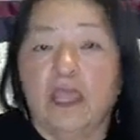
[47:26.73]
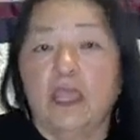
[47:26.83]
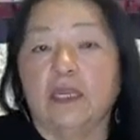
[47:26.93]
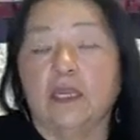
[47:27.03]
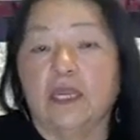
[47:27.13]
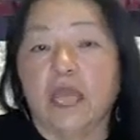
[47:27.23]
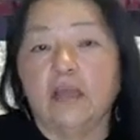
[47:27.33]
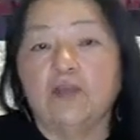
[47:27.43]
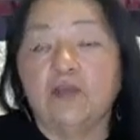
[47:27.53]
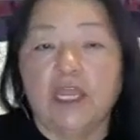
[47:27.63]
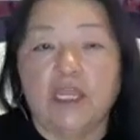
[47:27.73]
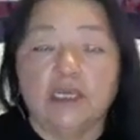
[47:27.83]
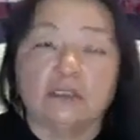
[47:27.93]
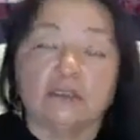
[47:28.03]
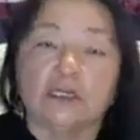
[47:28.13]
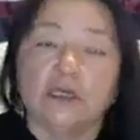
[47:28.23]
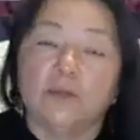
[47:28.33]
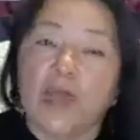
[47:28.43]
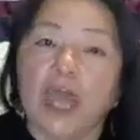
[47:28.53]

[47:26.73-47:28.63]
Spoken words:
And I kind of made a